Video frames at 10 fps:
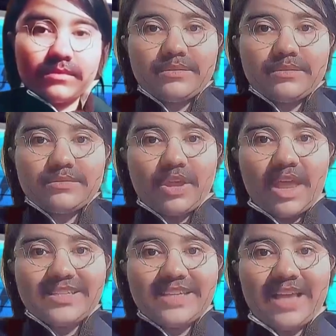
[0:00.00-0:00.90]
So
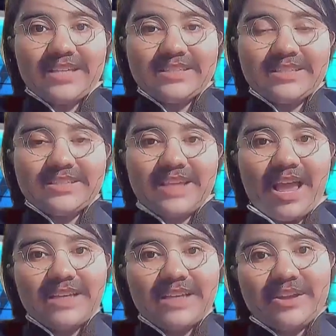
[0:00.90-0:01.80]
that's it.
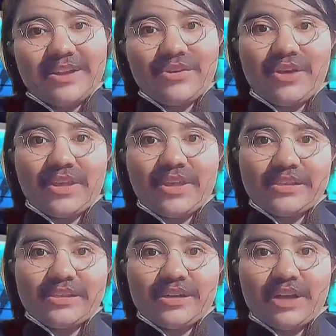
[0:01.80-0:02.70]
Thanks for your
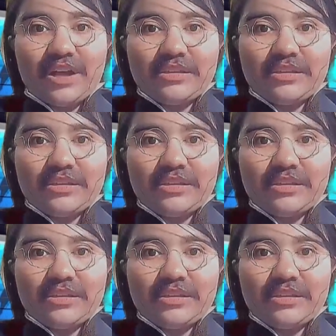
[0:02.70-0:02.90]
attention.